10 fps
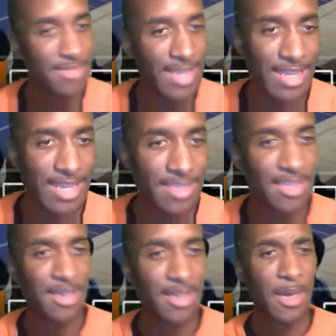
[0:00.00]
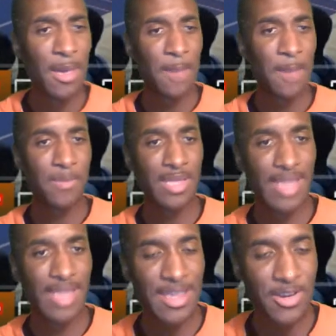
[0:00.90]
and the
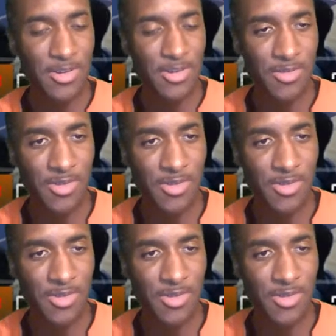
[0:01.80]
player